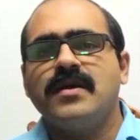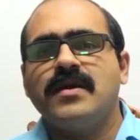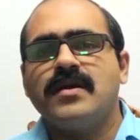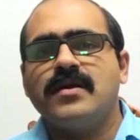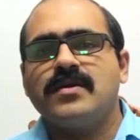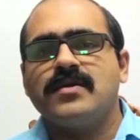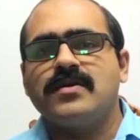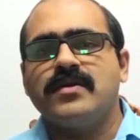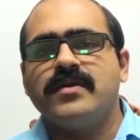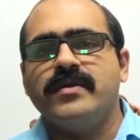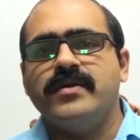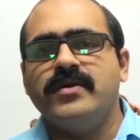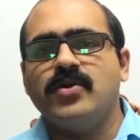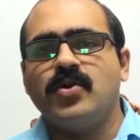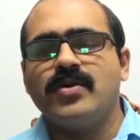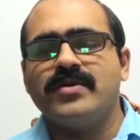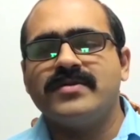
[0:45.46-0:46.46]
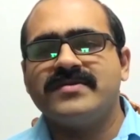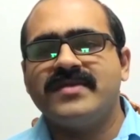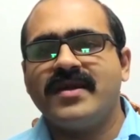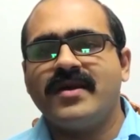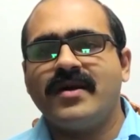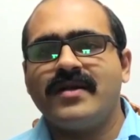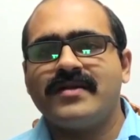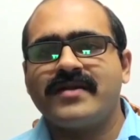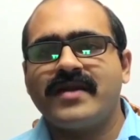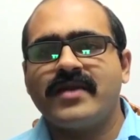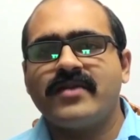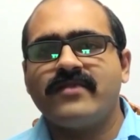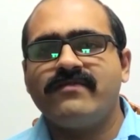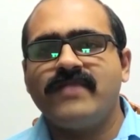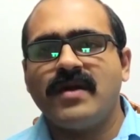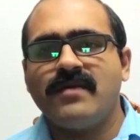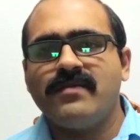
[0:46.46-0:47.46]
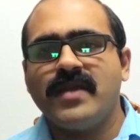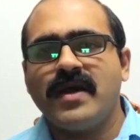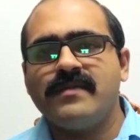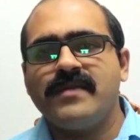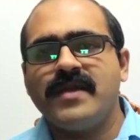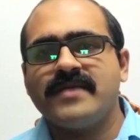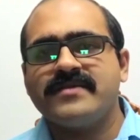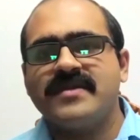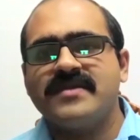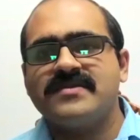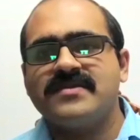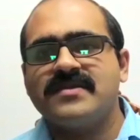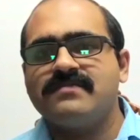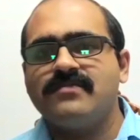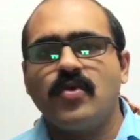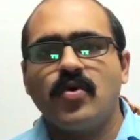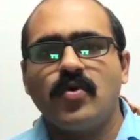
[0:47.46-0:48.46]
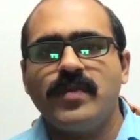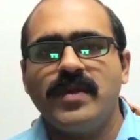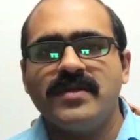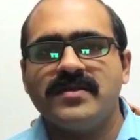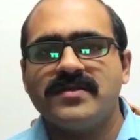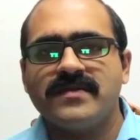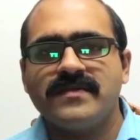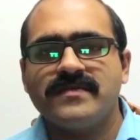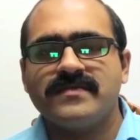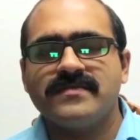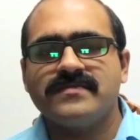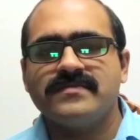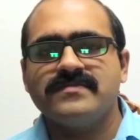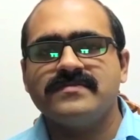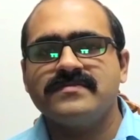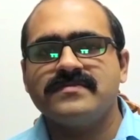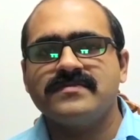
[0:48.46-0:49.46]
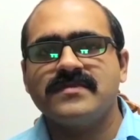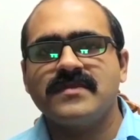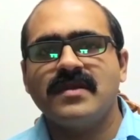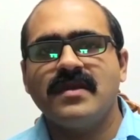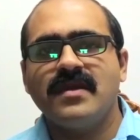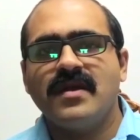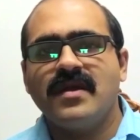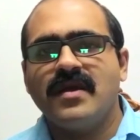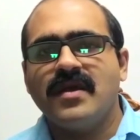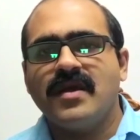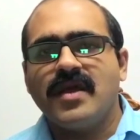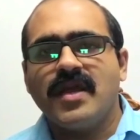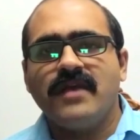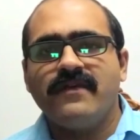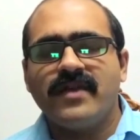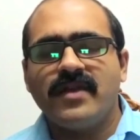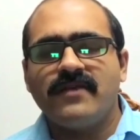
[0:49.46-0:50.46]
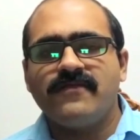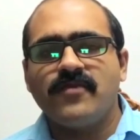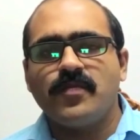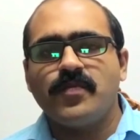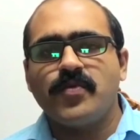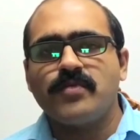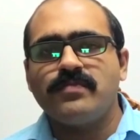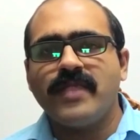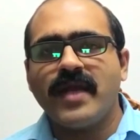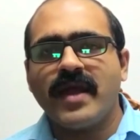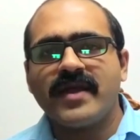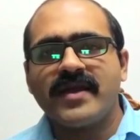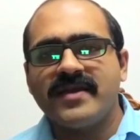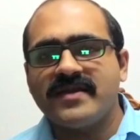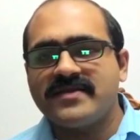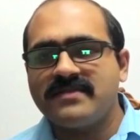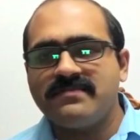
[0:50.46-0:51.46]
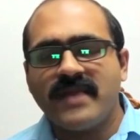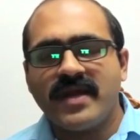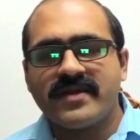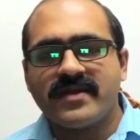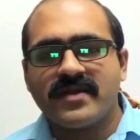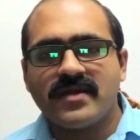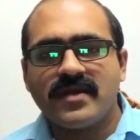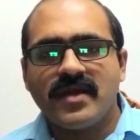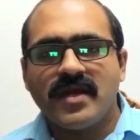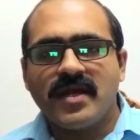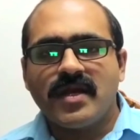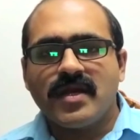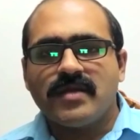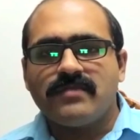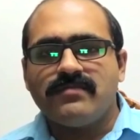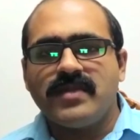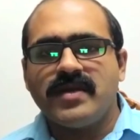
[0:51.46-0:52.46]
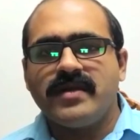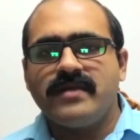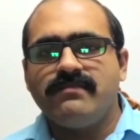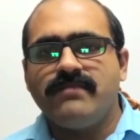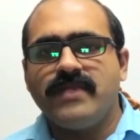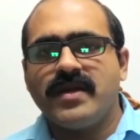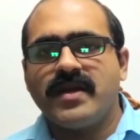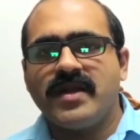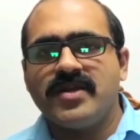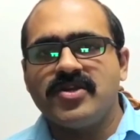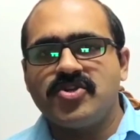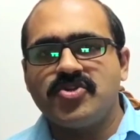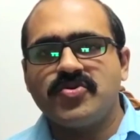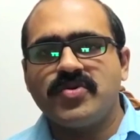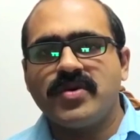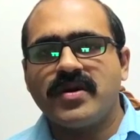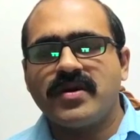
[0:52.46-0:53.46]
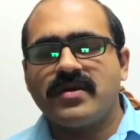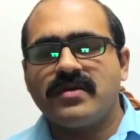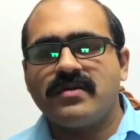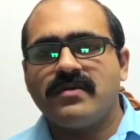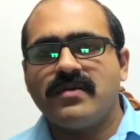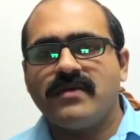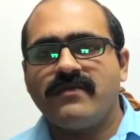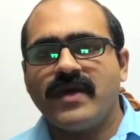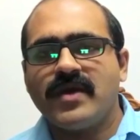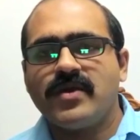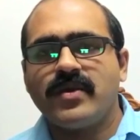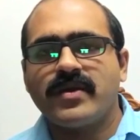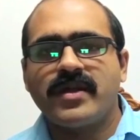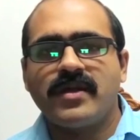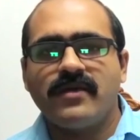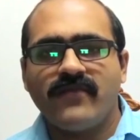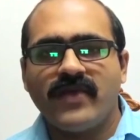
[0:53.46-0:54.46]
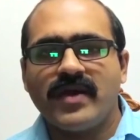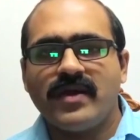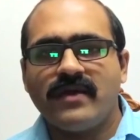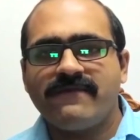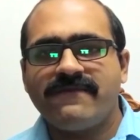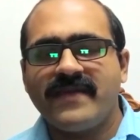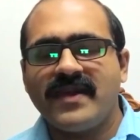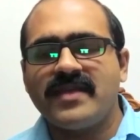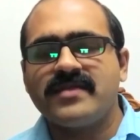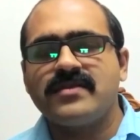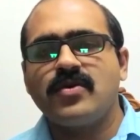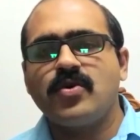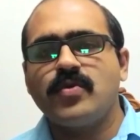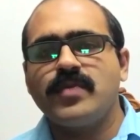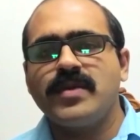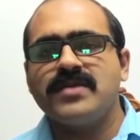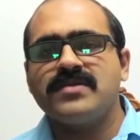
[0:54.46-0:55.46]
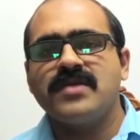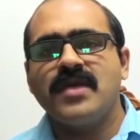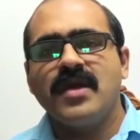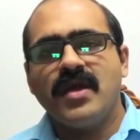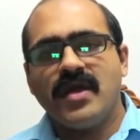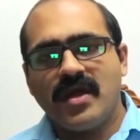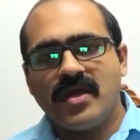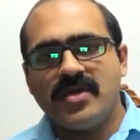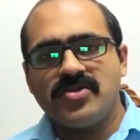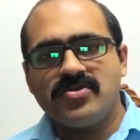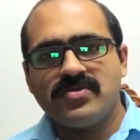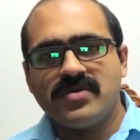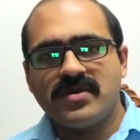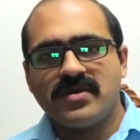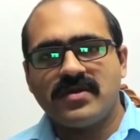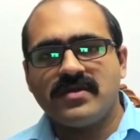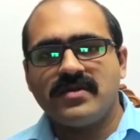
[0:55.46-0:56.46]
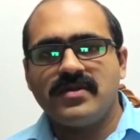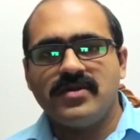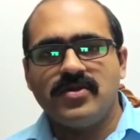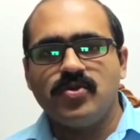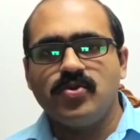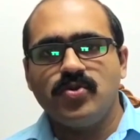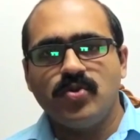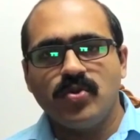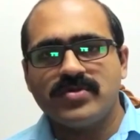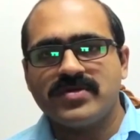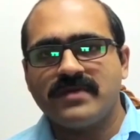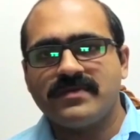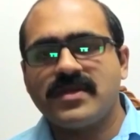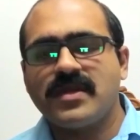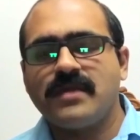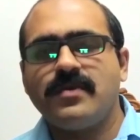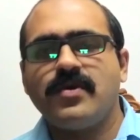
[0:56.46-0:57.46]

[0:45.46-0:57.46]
Don't say all kind of blah blah blah things in hobbies. Even if you put blank, it doesn't matter. But ensure while you're filling the hobbies, ensure you know something about it.